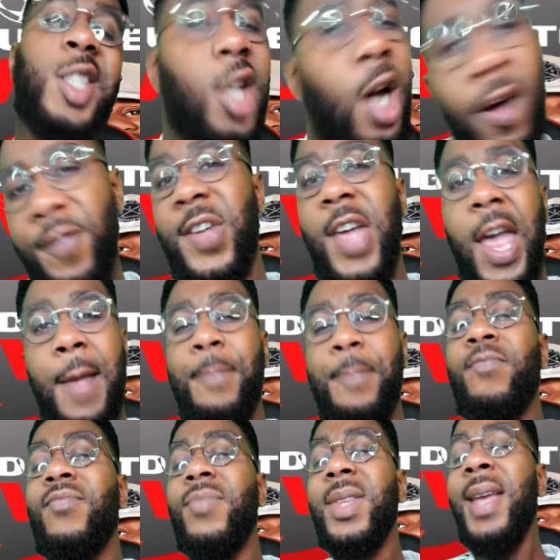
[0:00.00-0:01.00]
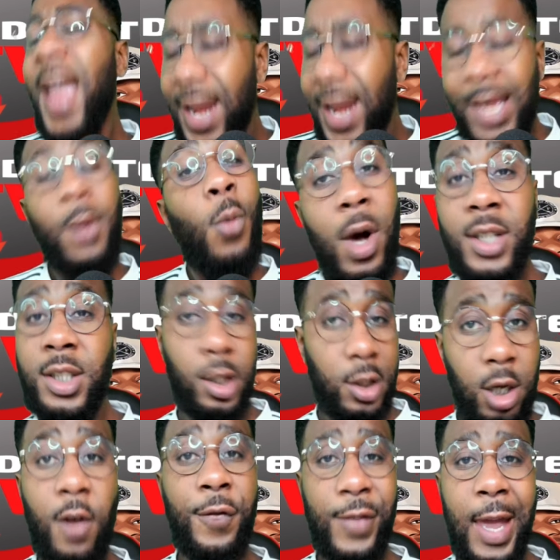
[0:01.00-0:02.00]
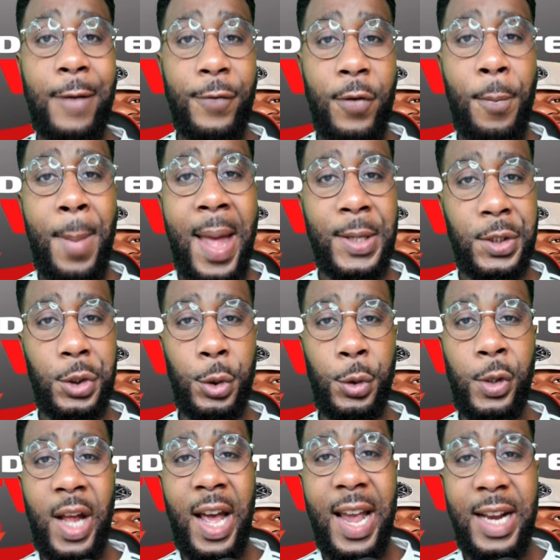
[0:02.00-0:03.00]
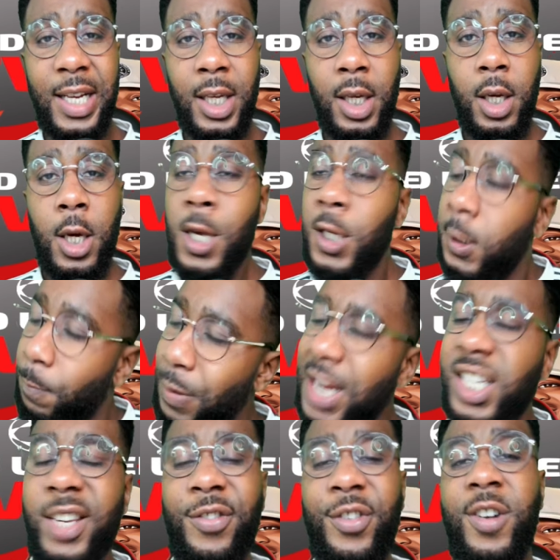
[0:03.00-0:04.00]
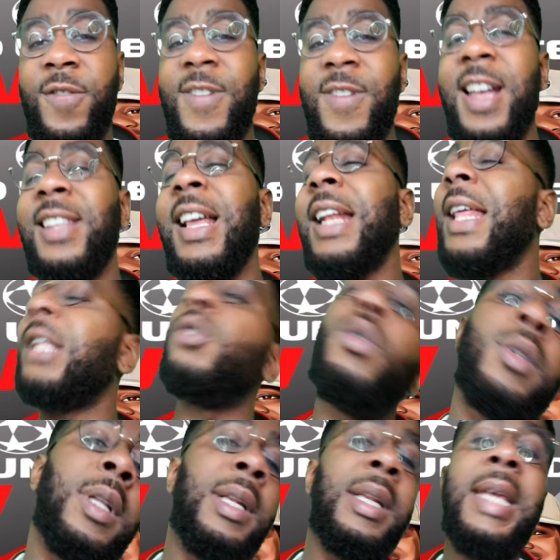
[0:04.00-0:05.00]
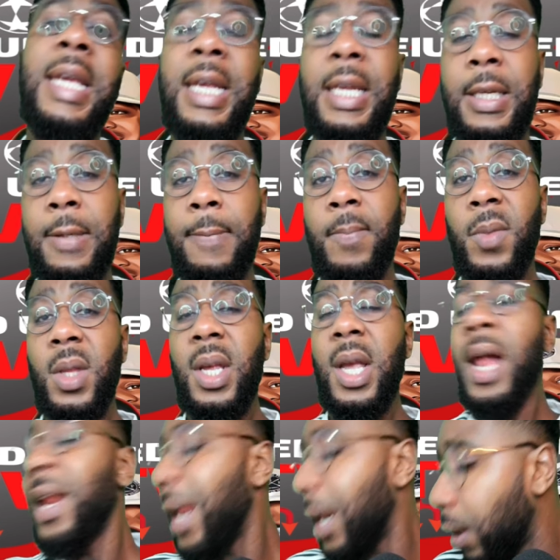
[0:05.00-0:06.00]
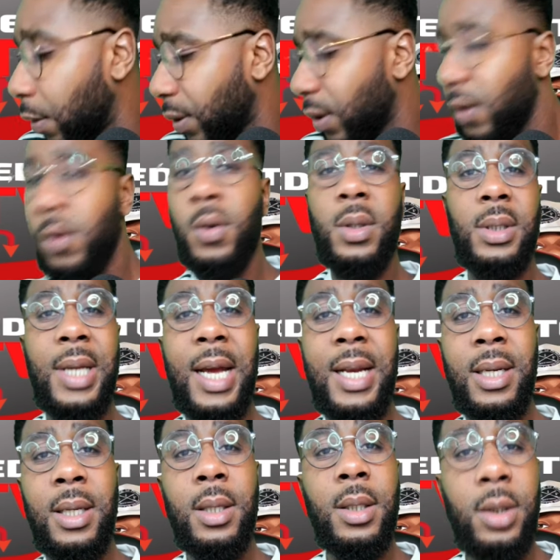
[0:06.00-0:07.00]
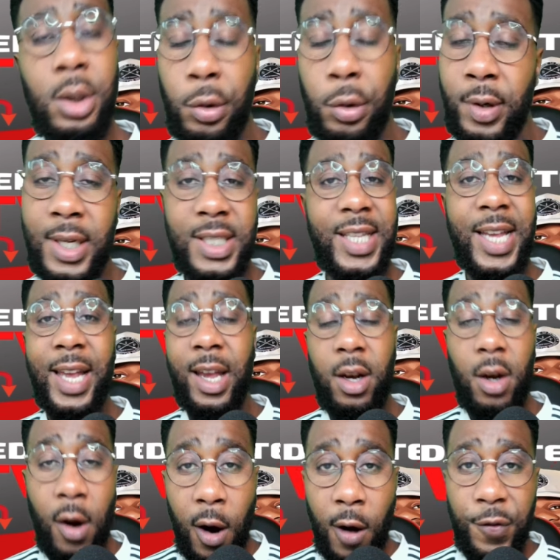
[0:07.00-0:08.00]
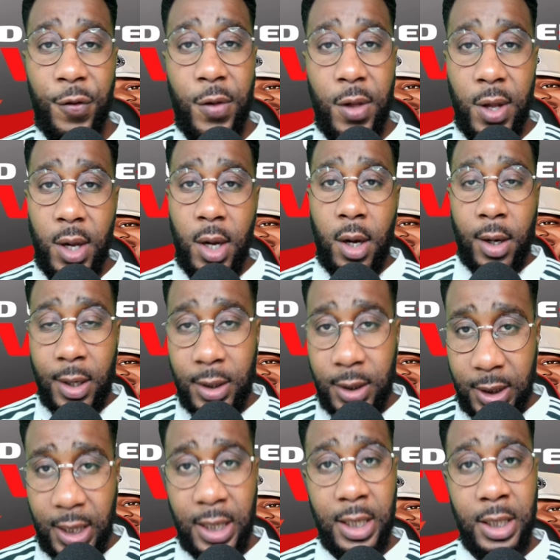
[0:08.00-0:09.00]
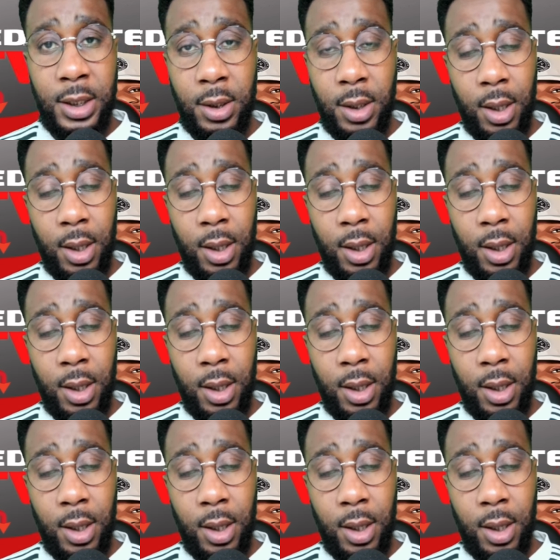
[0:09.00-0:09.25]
tough game. And it was a tough game for Manchester United, especially for the fact that they took the lead. And then they'll go, then during the second half, conceded